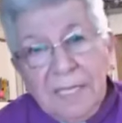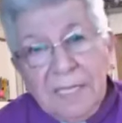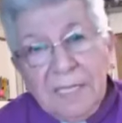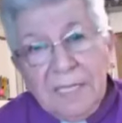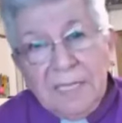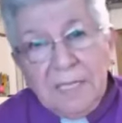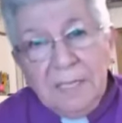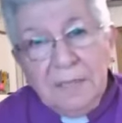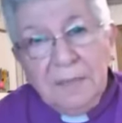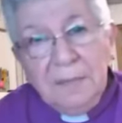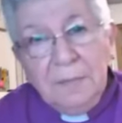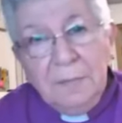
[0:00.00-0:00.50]

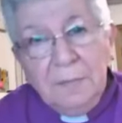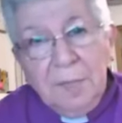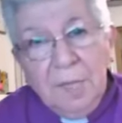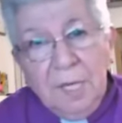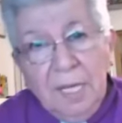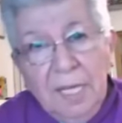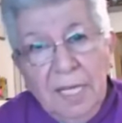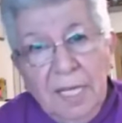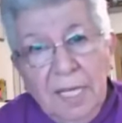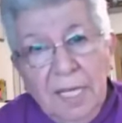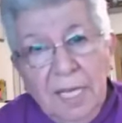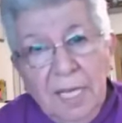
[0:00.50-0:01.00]
we are
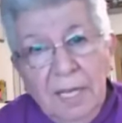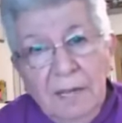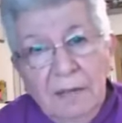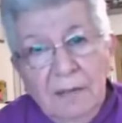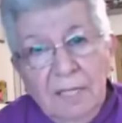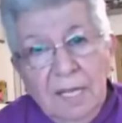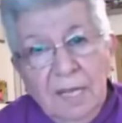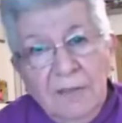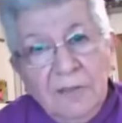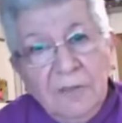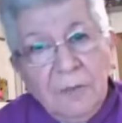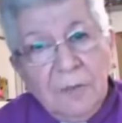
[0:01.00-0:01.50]
met
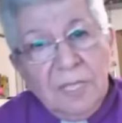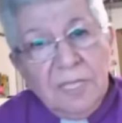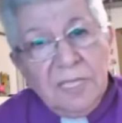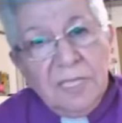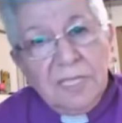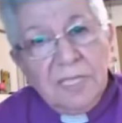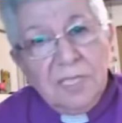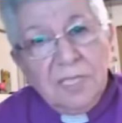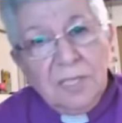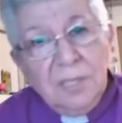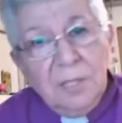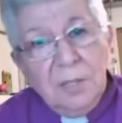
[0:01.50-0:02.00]
by
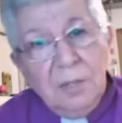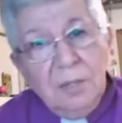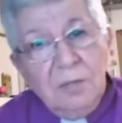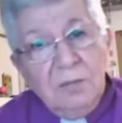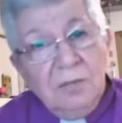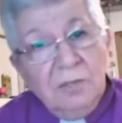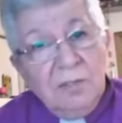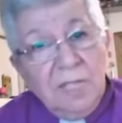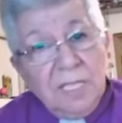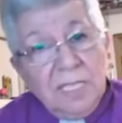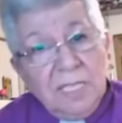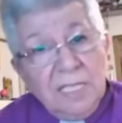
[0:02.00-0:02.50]
our
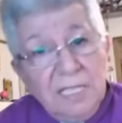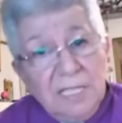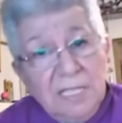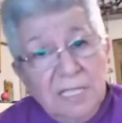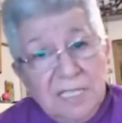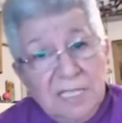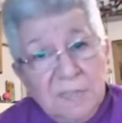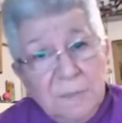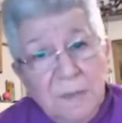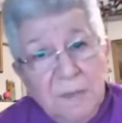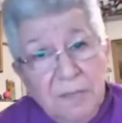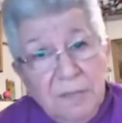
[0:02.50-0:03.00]
loved ones
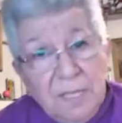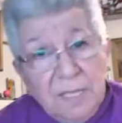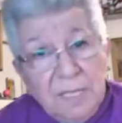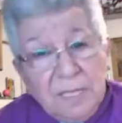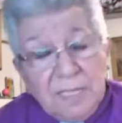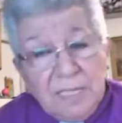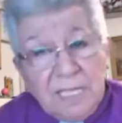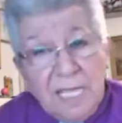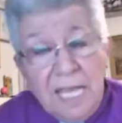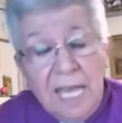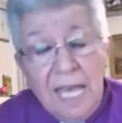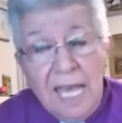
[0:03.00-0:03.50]
who are
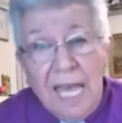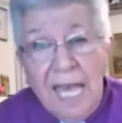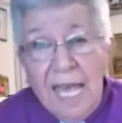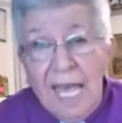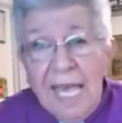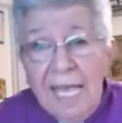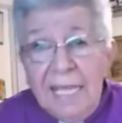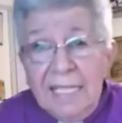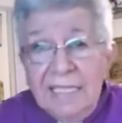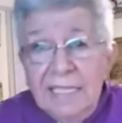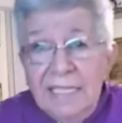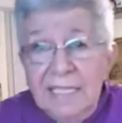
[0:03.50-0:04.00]
already in
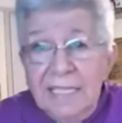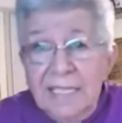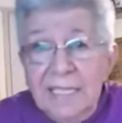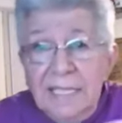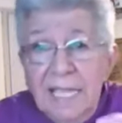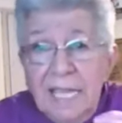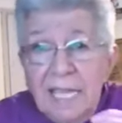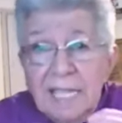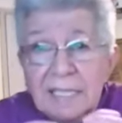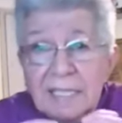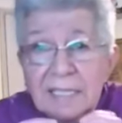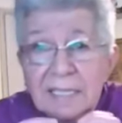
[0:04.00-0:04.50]
spirit.
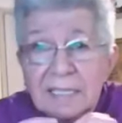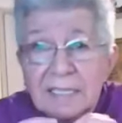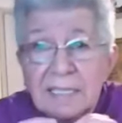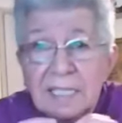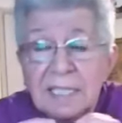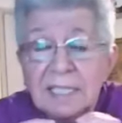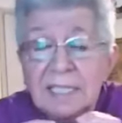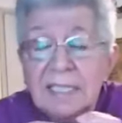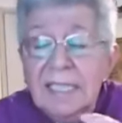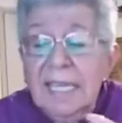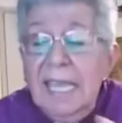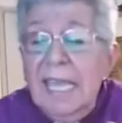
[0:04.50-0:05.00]

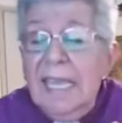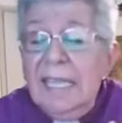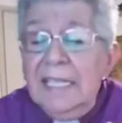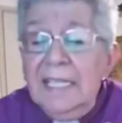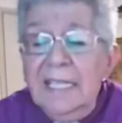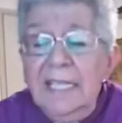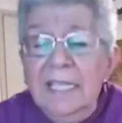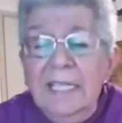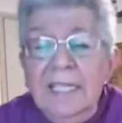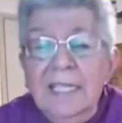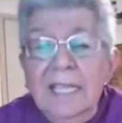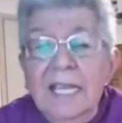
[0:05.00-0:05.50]
And in that,
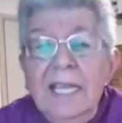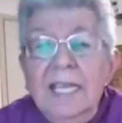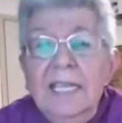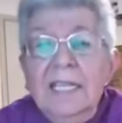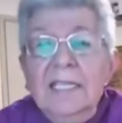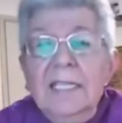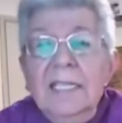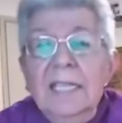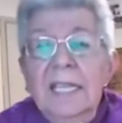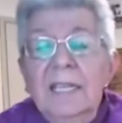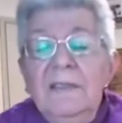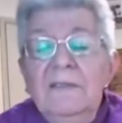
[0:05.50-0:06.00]

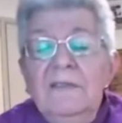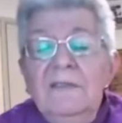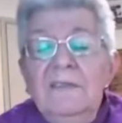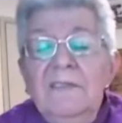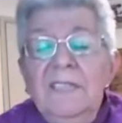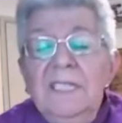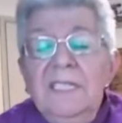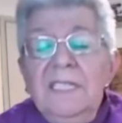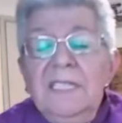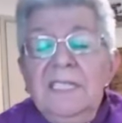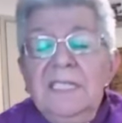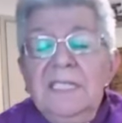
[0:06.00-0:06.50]
again,
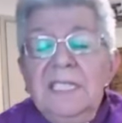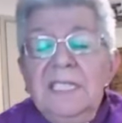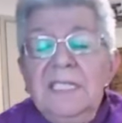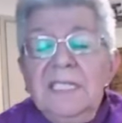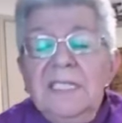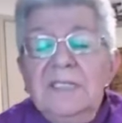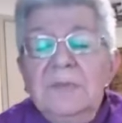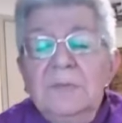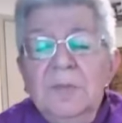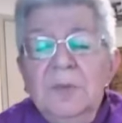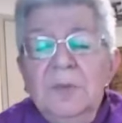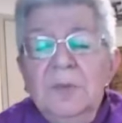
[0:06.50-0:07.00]
in that
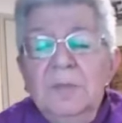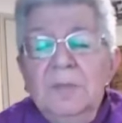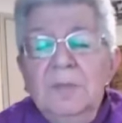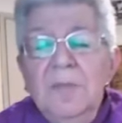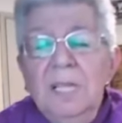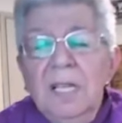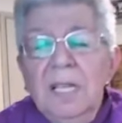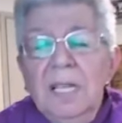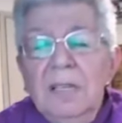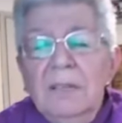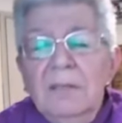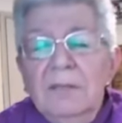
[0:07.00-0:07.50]

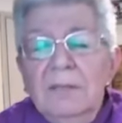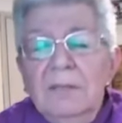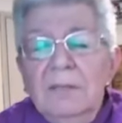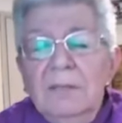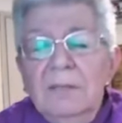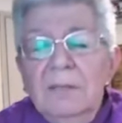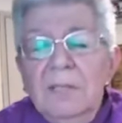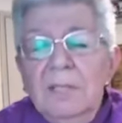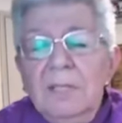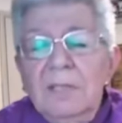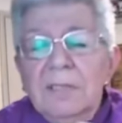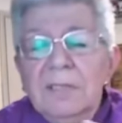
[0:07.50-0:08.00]

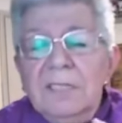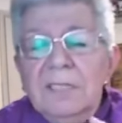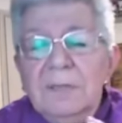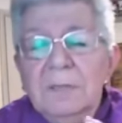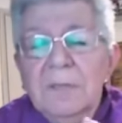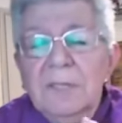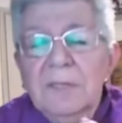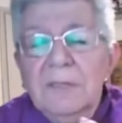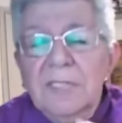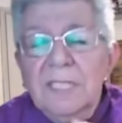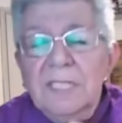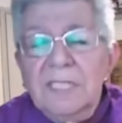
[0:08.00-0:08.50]
infinitesimal
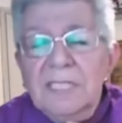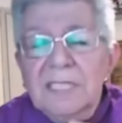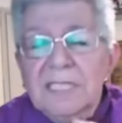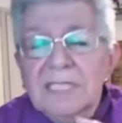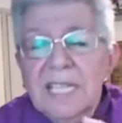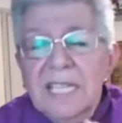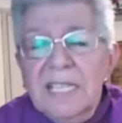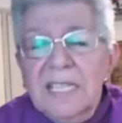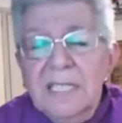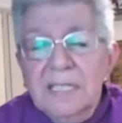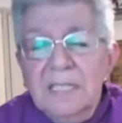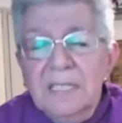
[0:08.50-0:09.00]

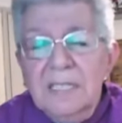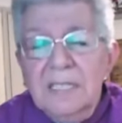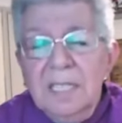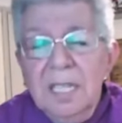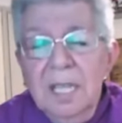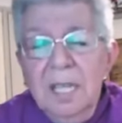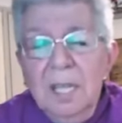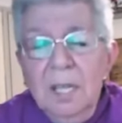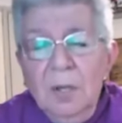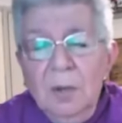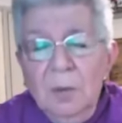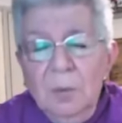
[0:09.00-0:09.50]
microcosm of
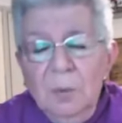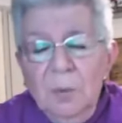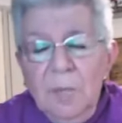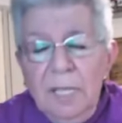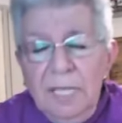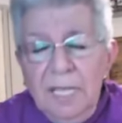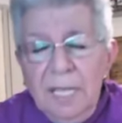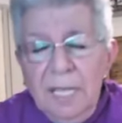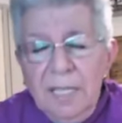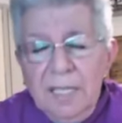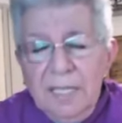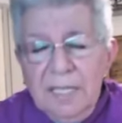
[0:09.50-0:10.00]
a
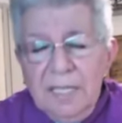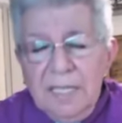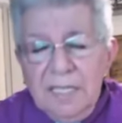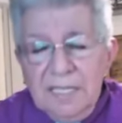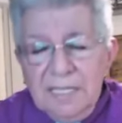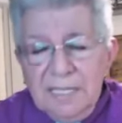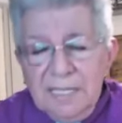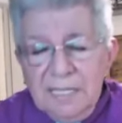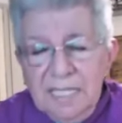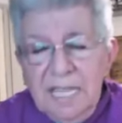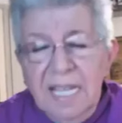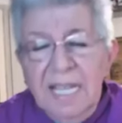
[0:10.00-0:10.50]
second,
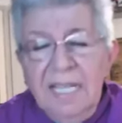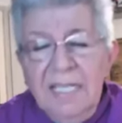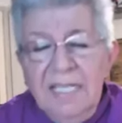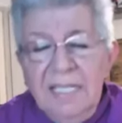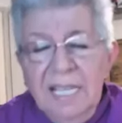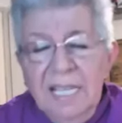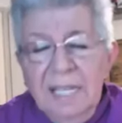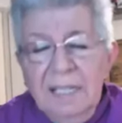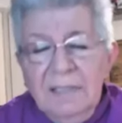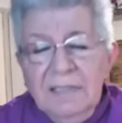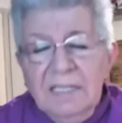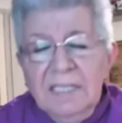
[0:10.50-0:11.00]
we
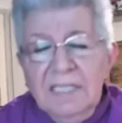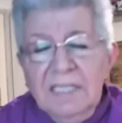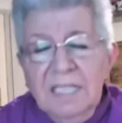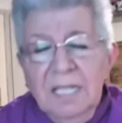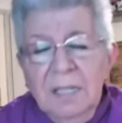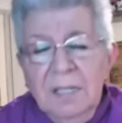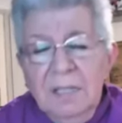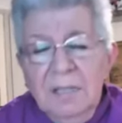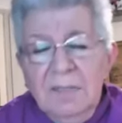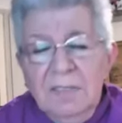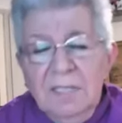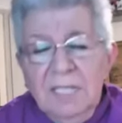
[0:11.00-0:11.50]

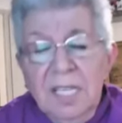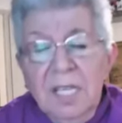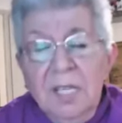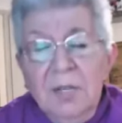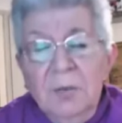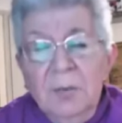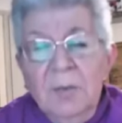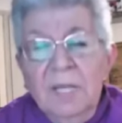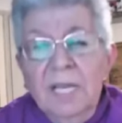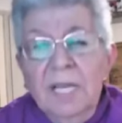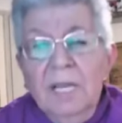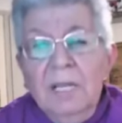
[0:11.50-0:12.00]
understand
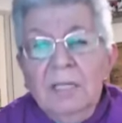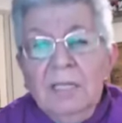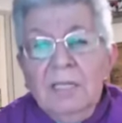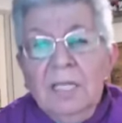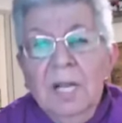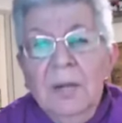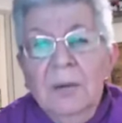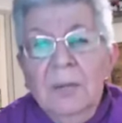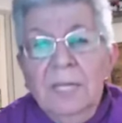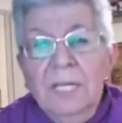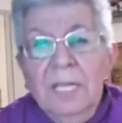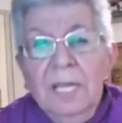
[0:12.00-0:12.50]

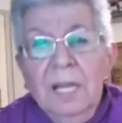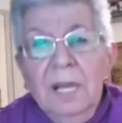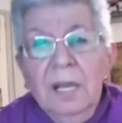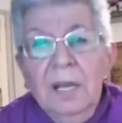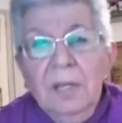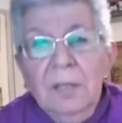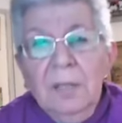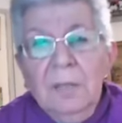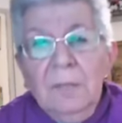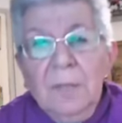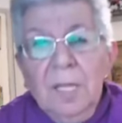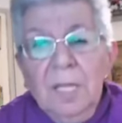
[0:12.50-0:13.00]
ourselves, we
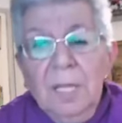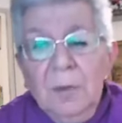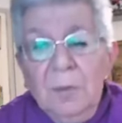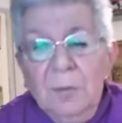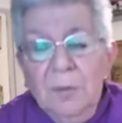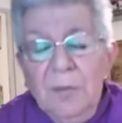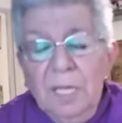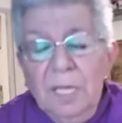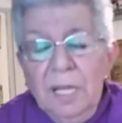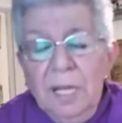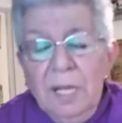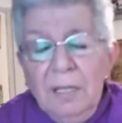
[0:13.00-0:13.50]
are
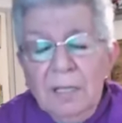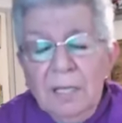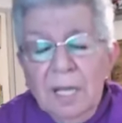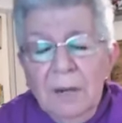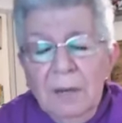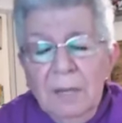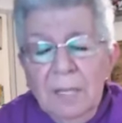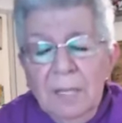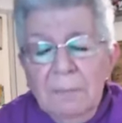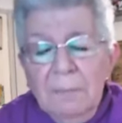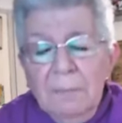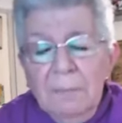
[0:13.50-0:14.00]
going home.
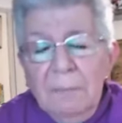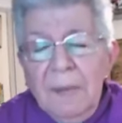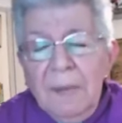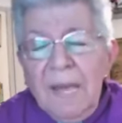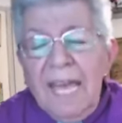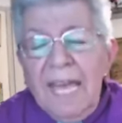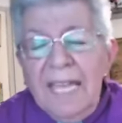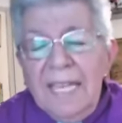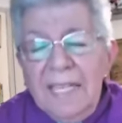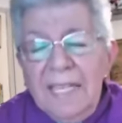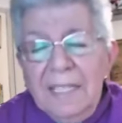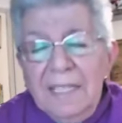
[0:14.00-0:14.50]
We
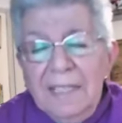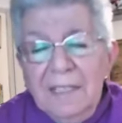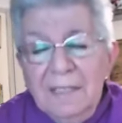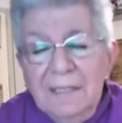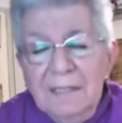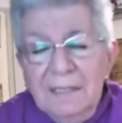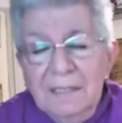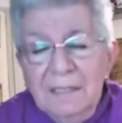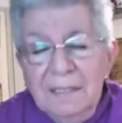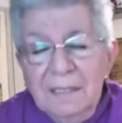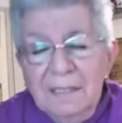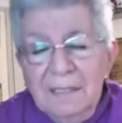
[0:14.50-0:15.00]
are
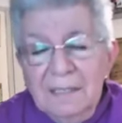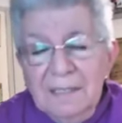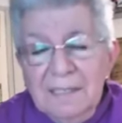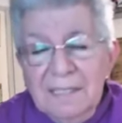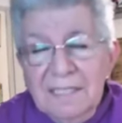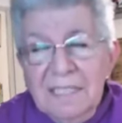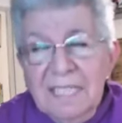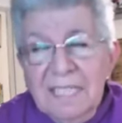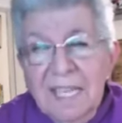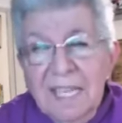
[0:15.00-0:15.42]
going back